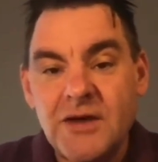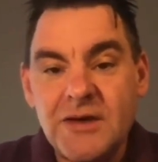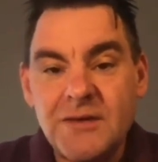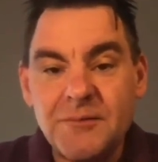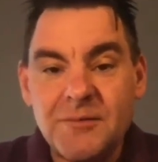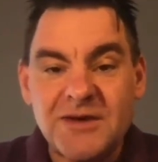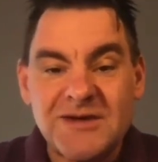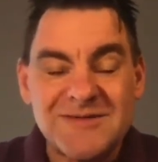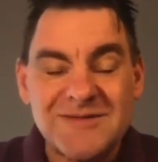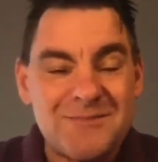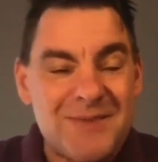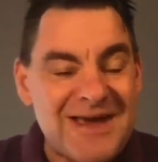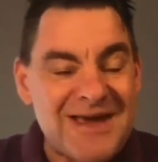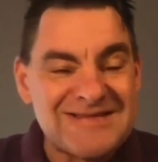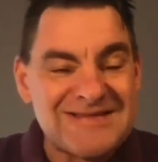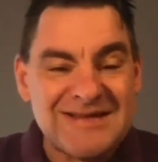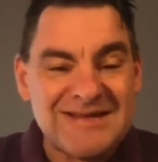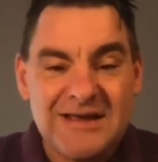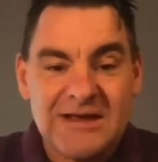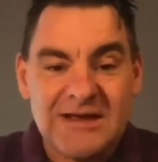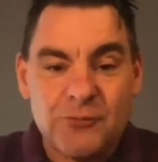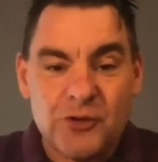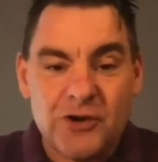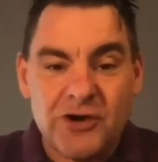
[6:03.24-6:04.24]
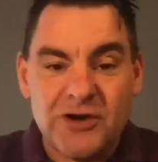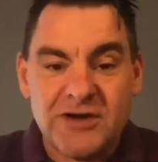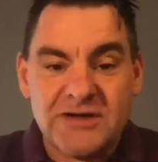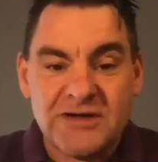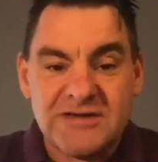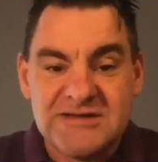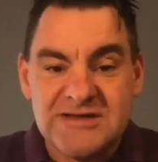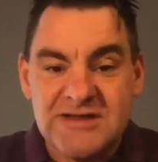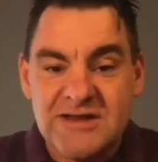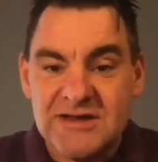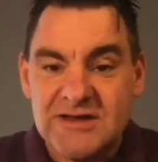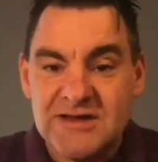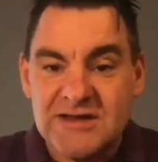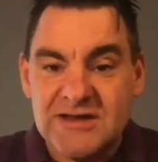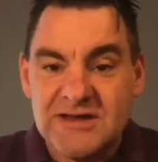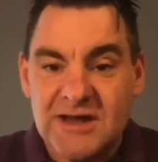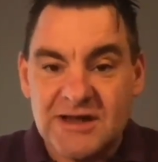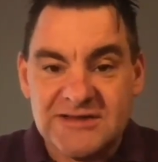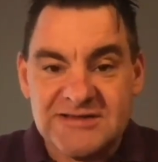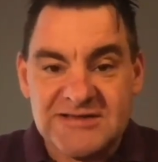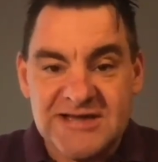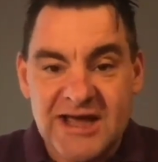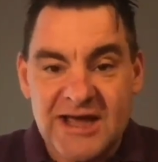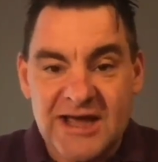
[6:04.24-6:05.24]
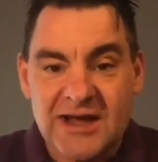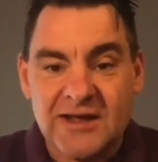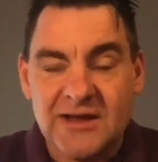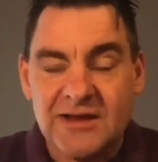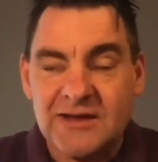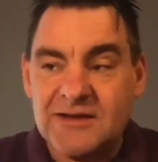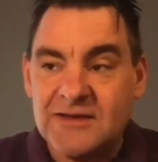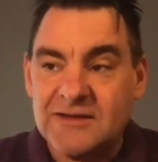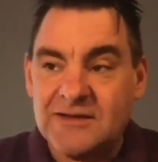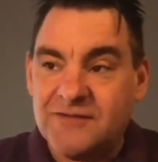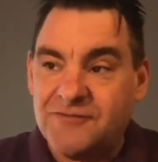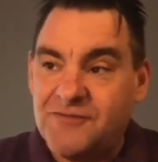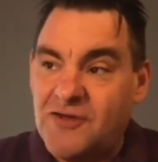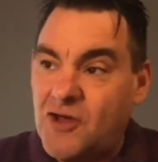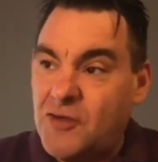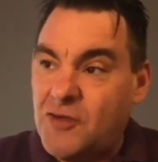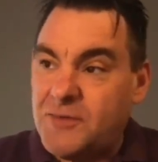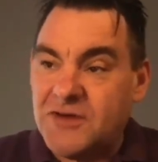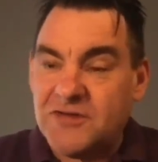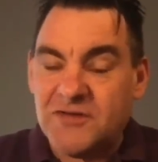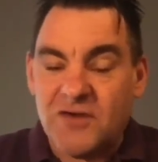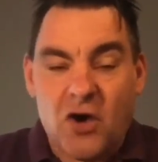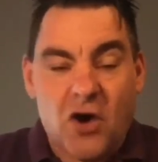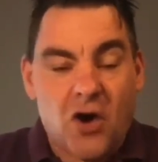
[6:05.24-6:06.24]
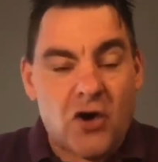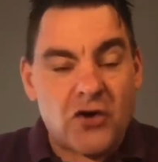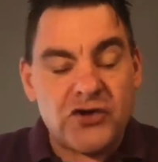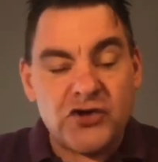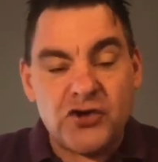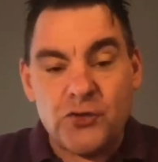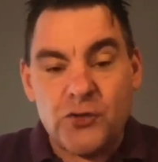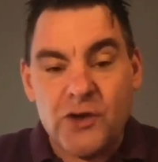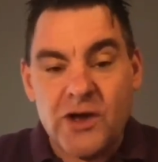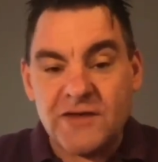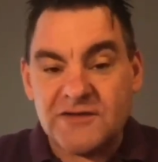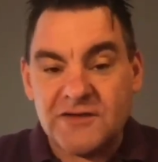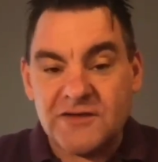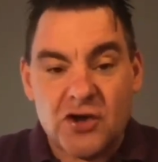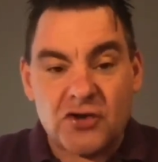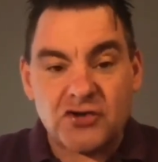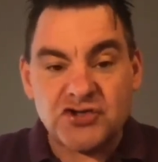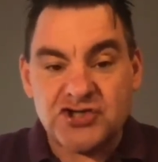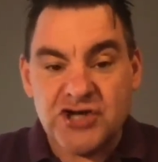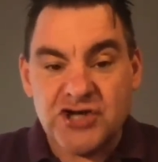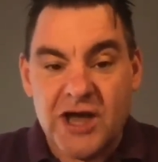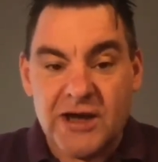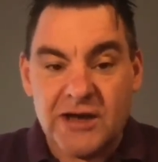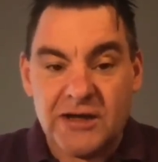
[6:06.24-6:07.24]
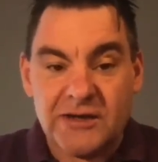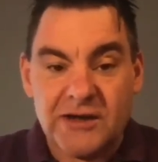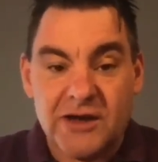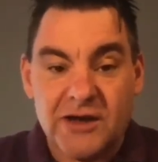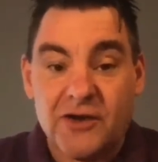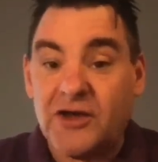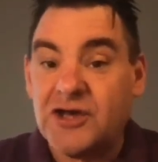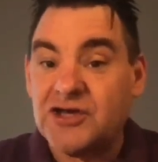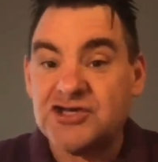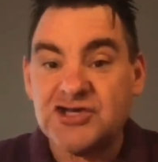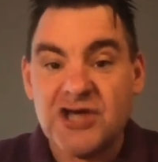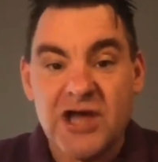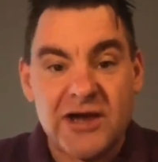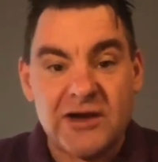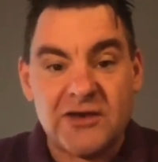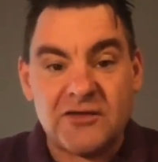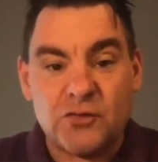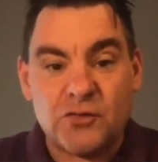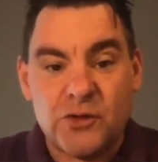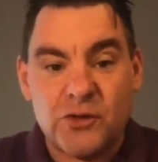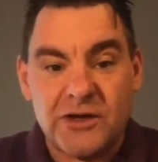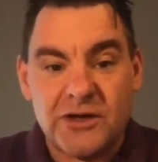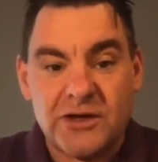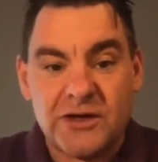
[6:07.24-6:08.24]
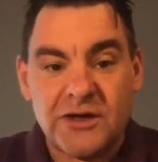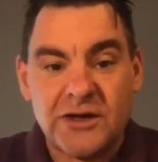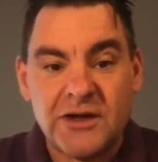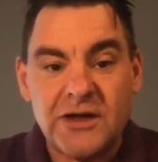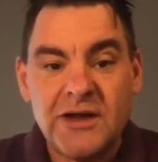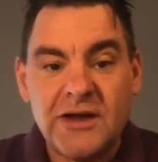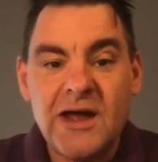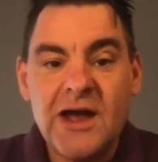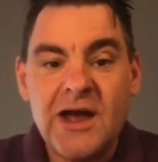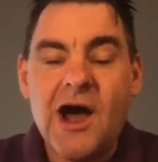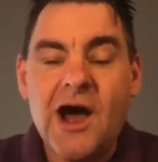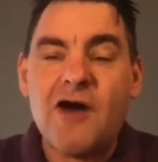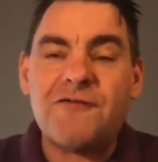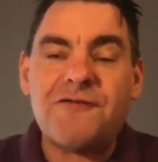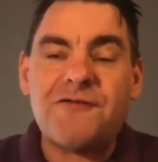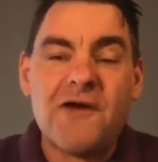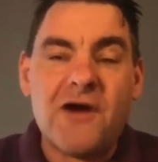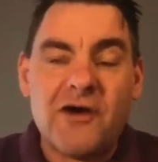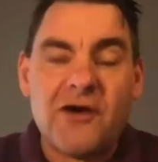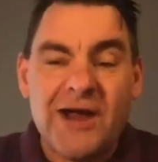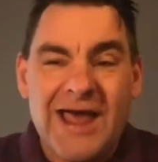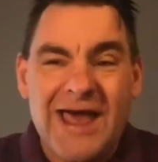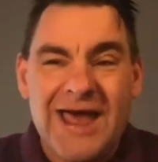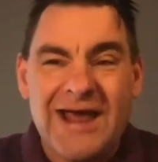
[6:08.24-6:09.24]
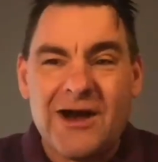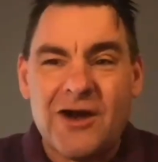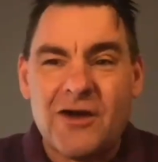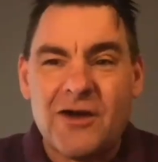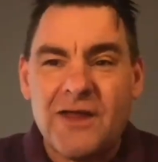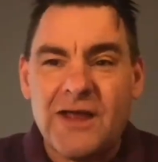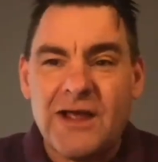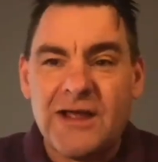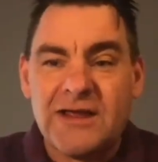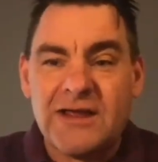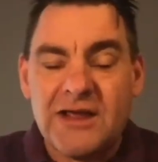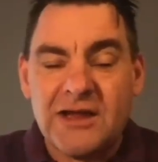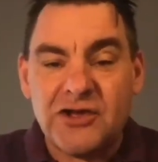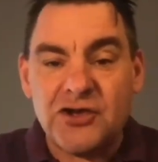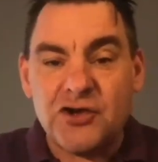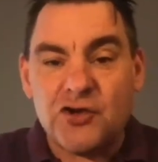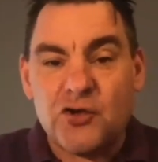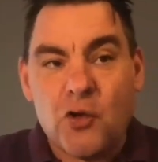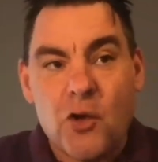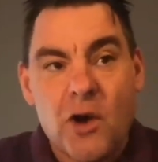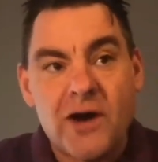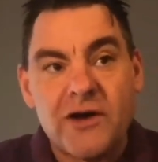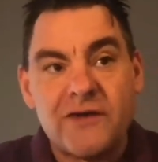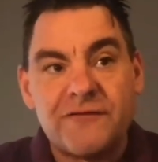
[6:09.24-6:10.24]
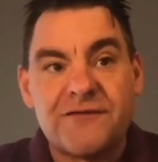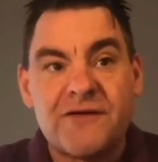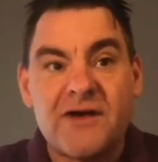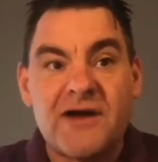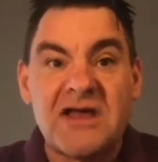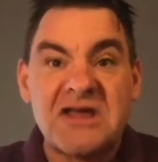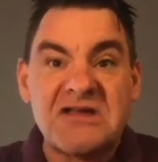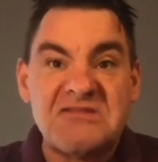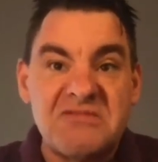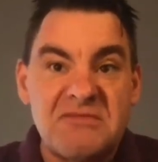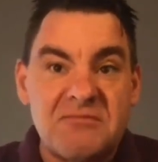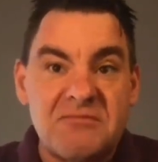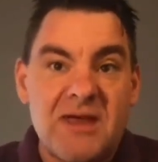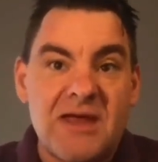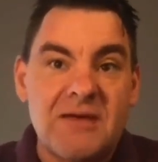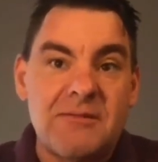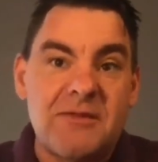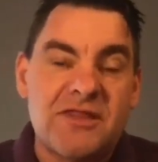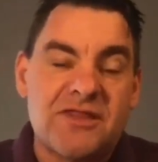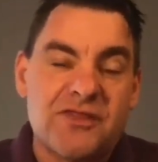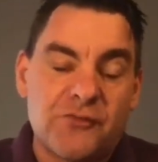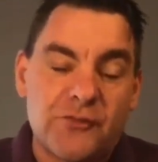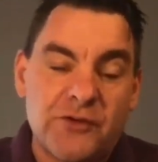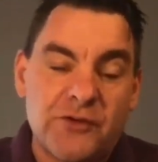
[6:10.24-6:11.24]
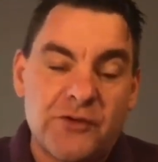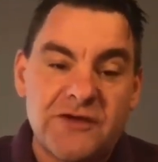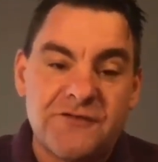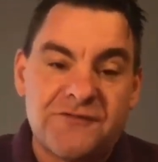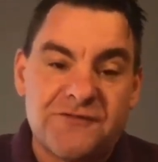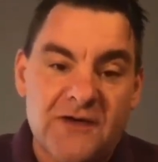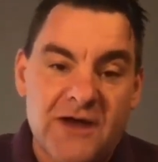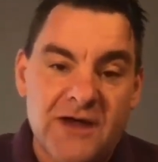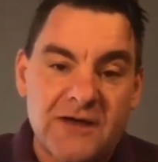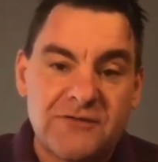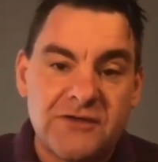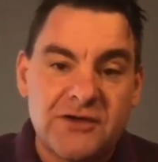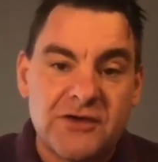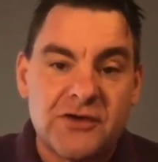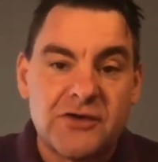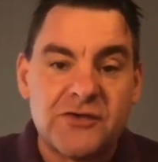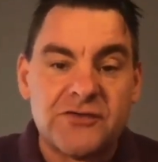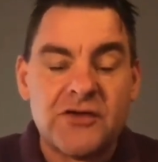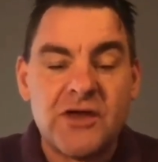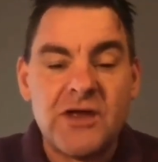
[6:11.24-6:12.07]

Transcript: But it's basically, we're in a tech development is all US and all China now, and China's winning. How far ahead are they? Can you quantify it? Maybe 3 to 5 years.